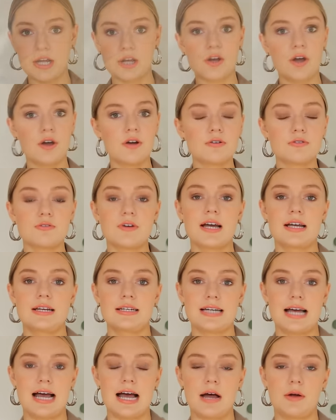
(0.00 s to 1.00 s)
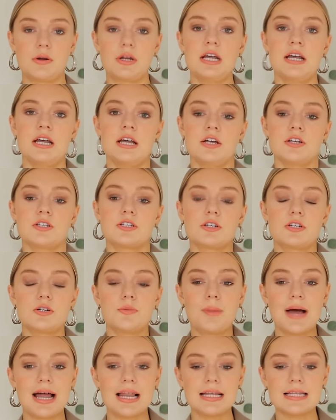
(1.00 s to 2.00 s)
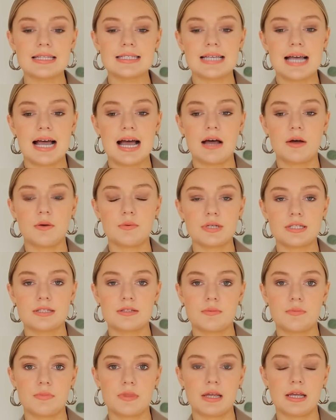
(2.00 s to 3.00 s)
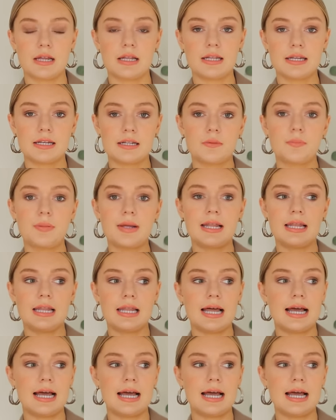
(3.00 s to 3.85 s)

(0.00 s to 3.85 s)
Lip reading: it goes right down. So to balance that out with something a little bit